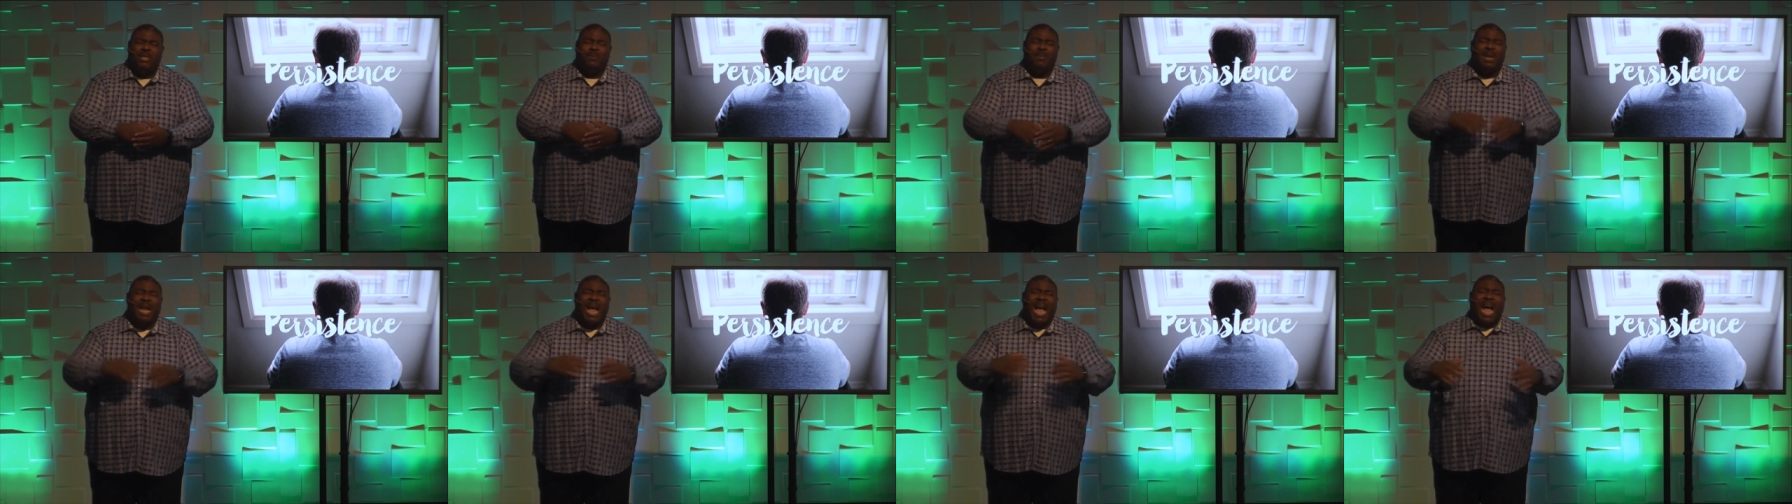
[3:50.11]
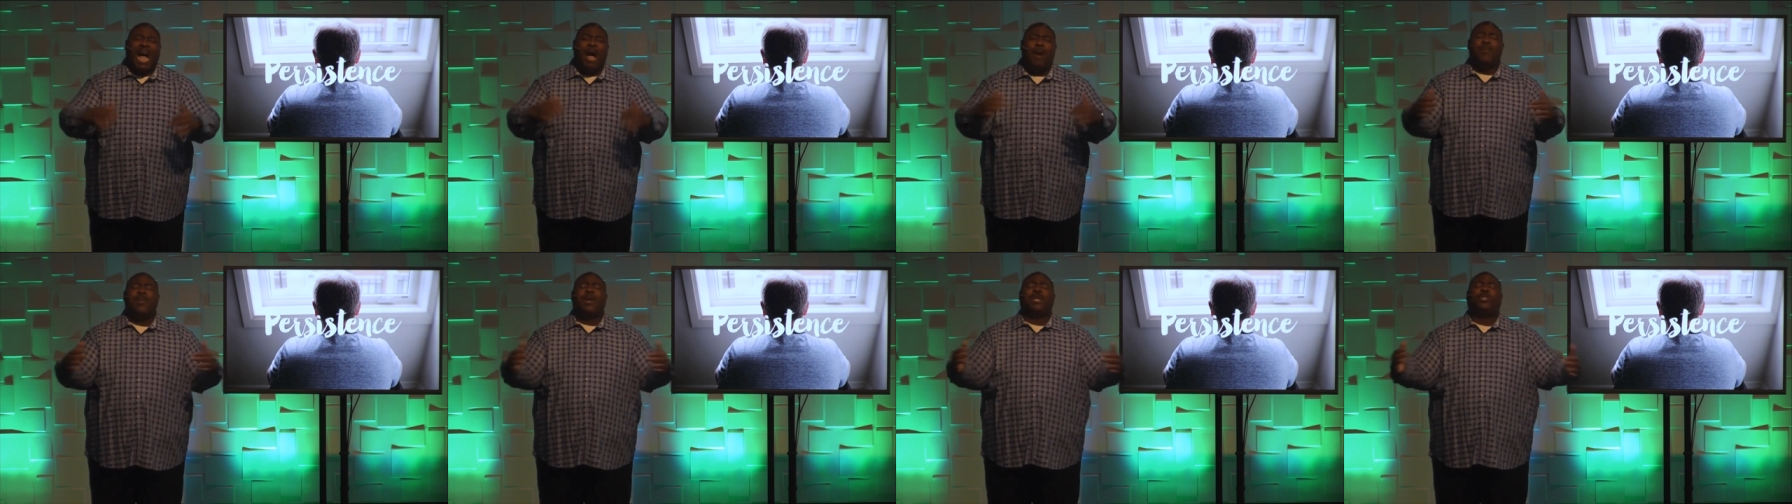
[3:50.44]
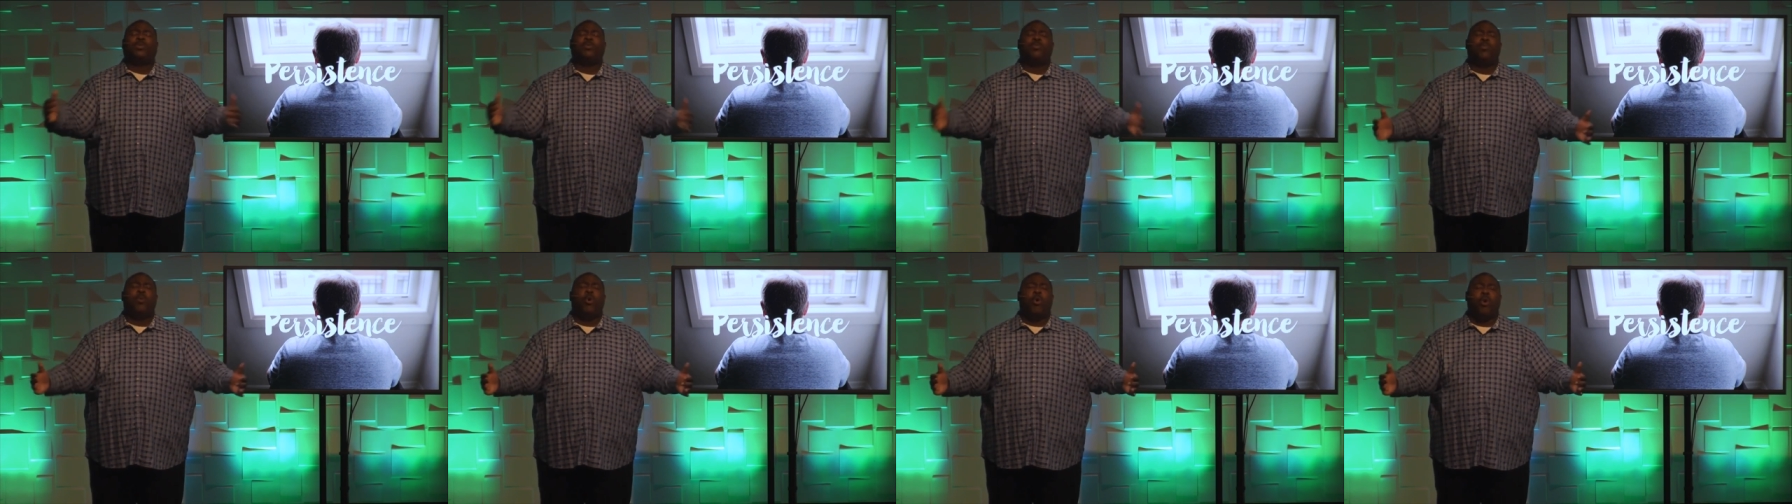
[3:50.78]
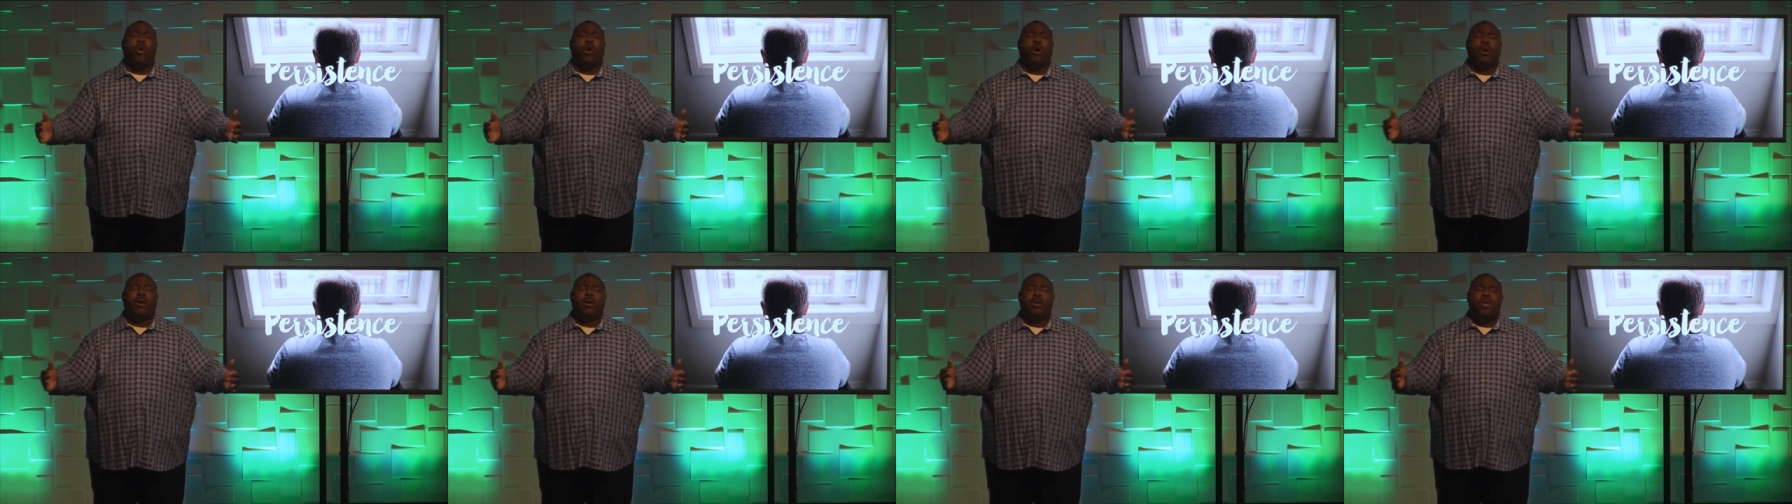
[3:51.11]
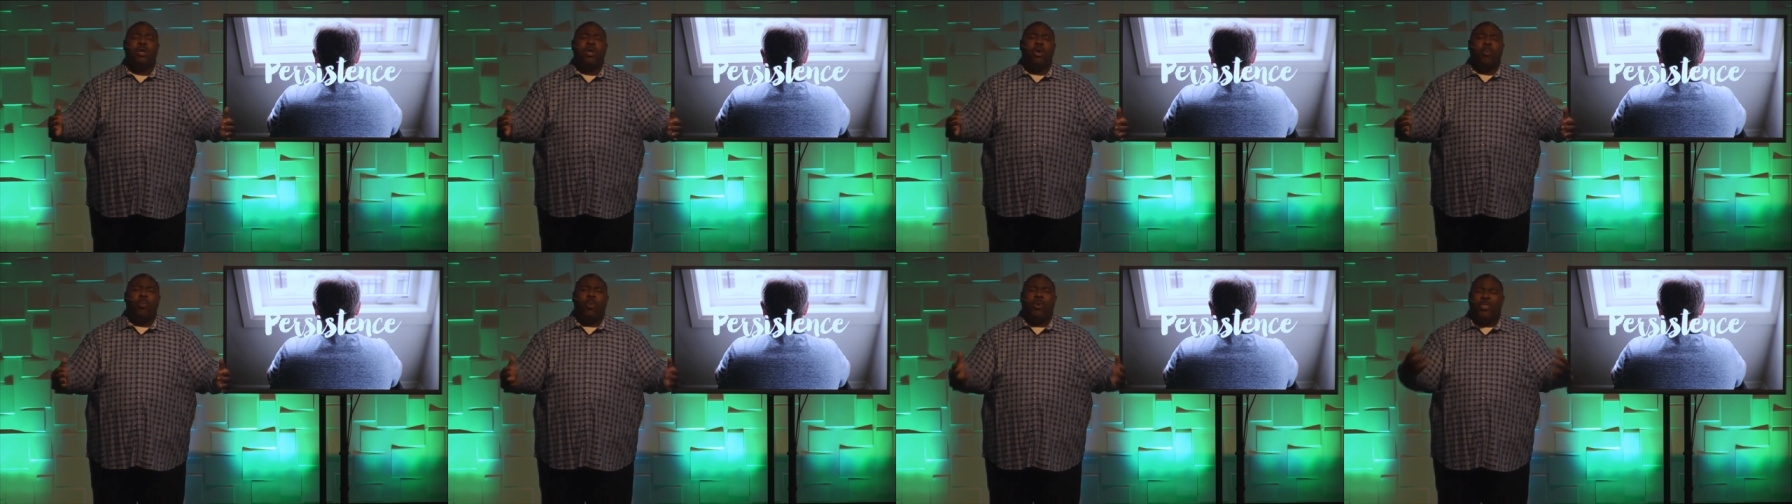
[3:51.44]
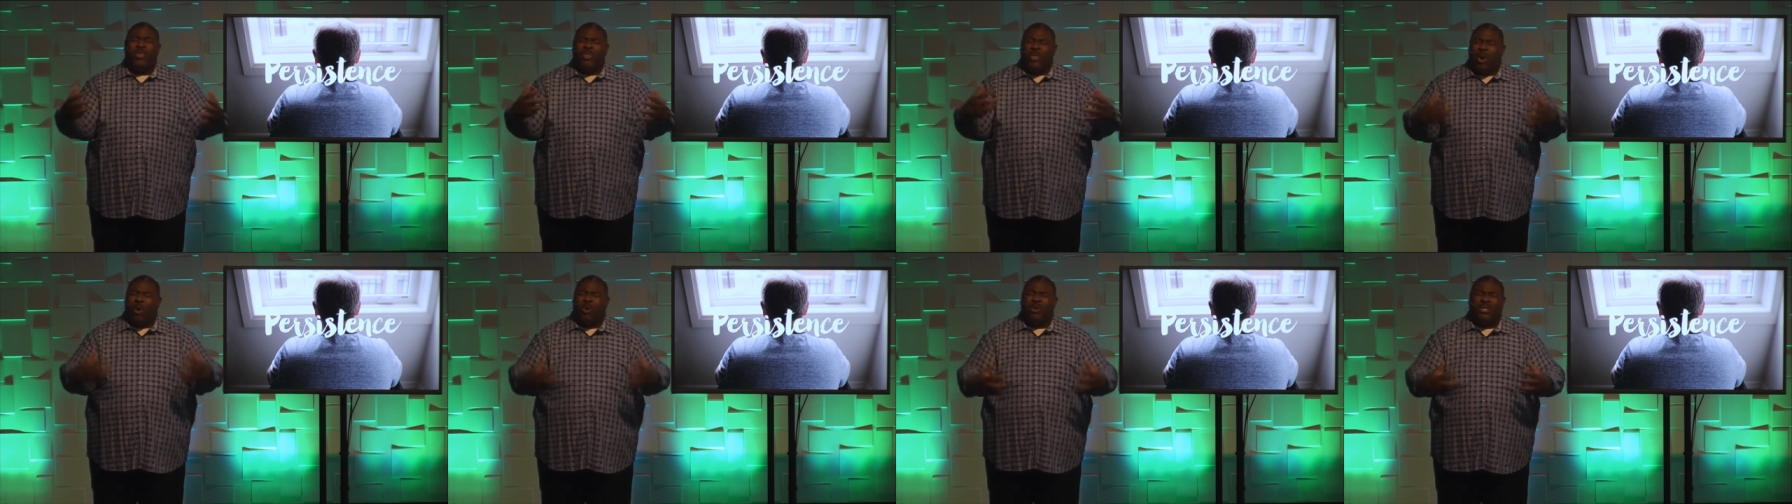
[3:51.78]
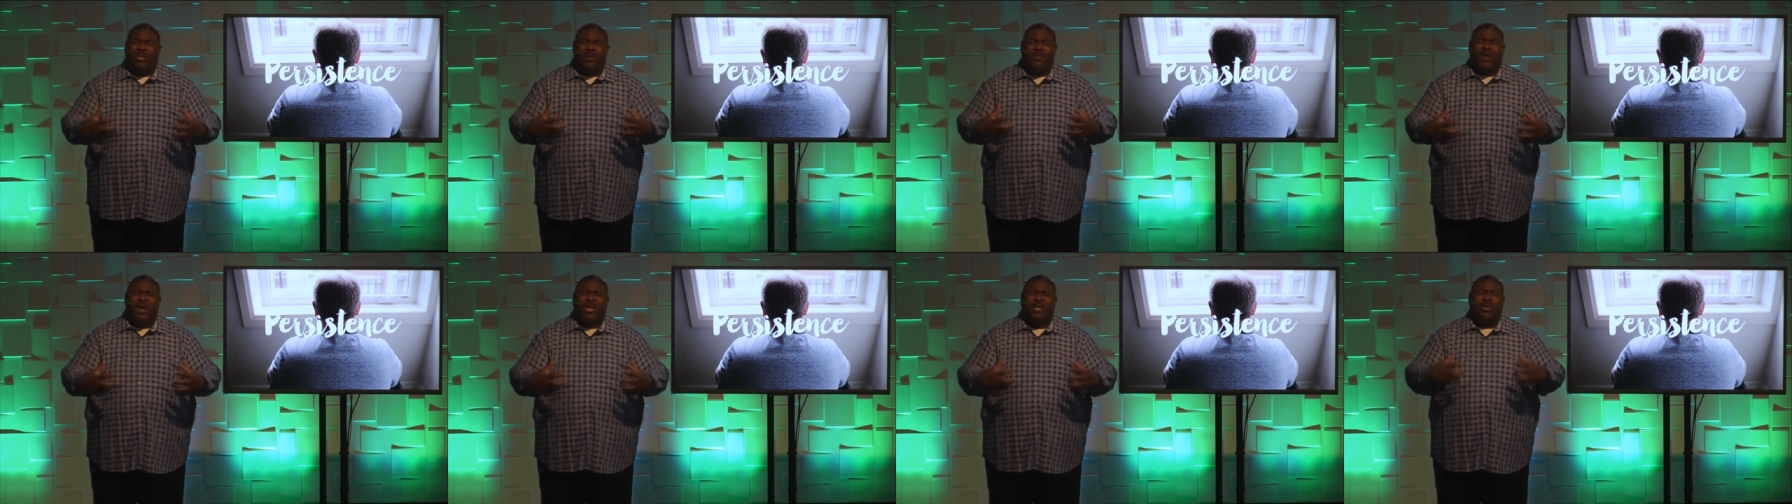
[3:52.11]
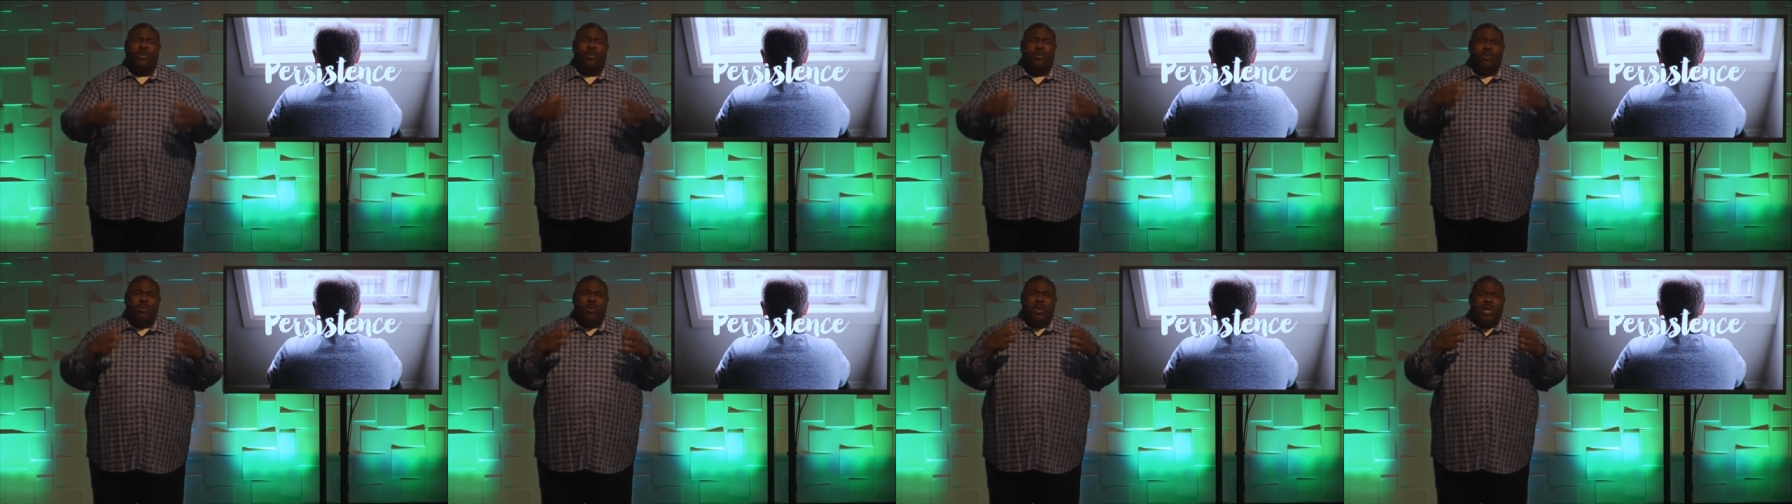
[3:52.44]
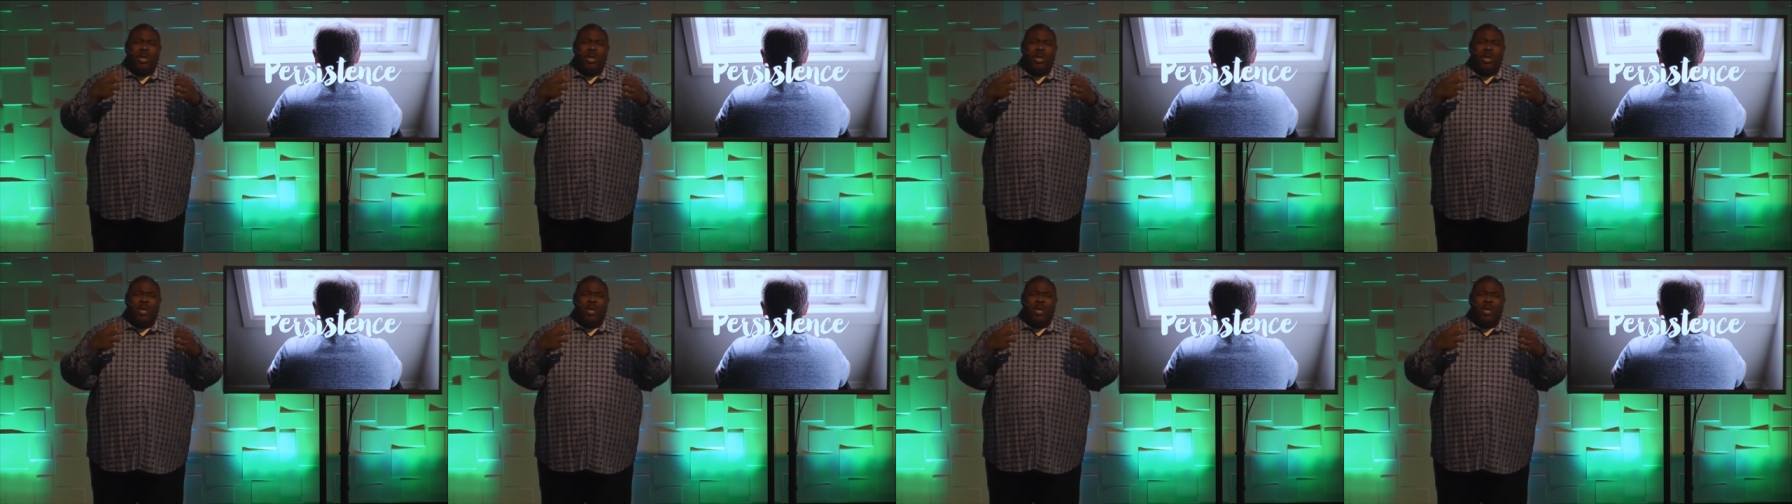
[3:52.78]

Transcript: but how much more? Well, those of us who